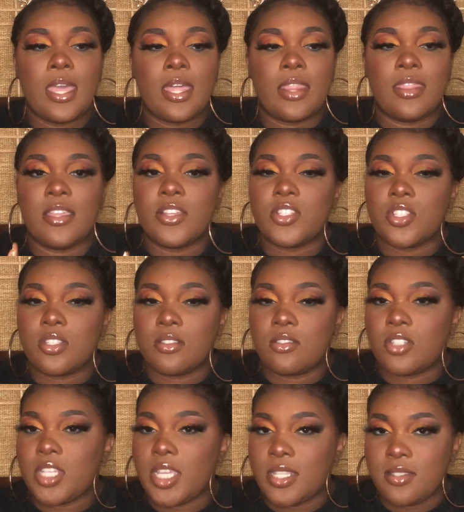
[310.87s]
there's
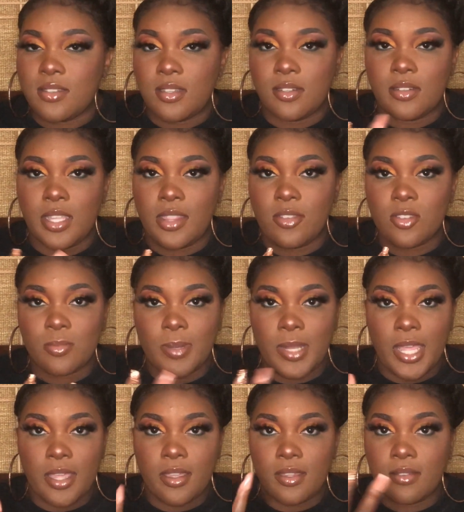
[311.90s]
chestnut and there's
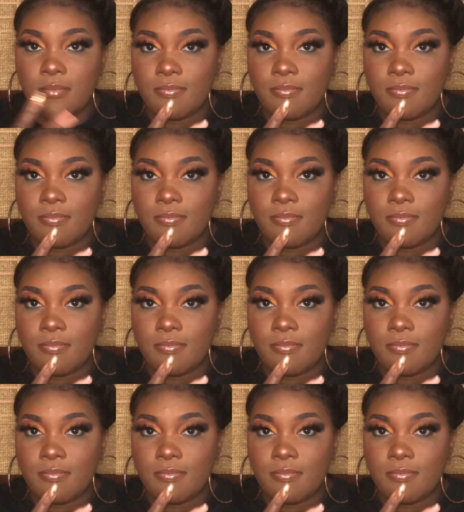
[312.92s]
black.